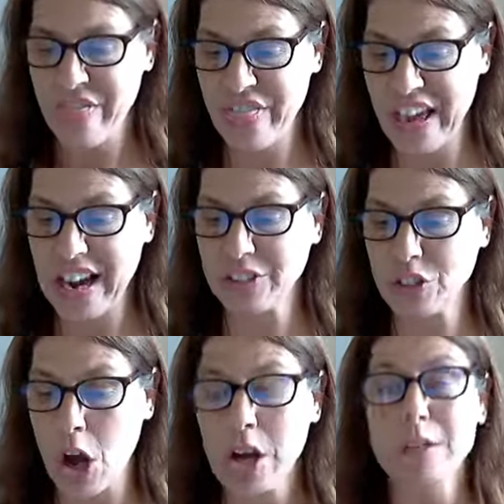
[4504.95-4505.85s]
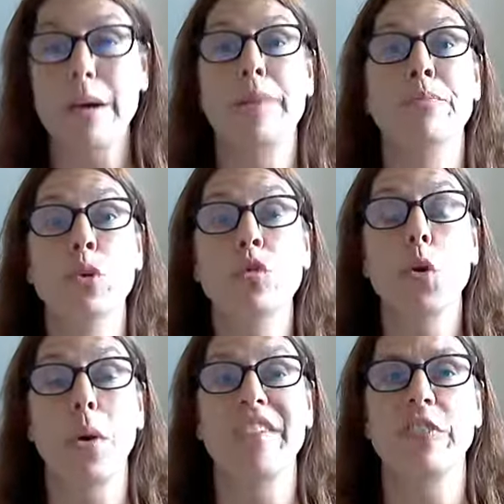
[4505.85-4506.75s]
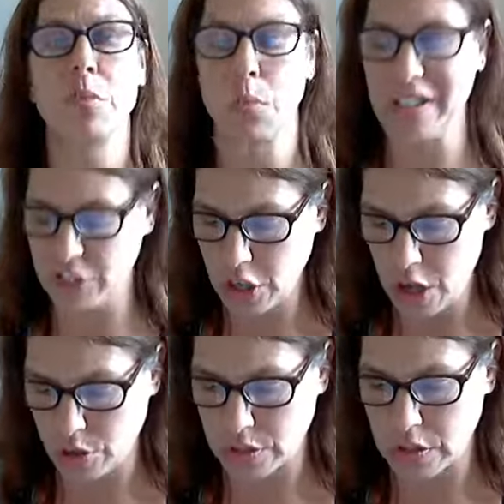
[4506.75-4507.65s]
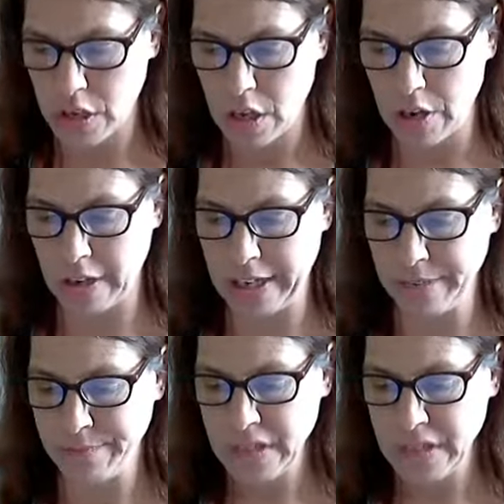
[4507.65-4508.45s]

that I talked about move away from the West Coast, all right?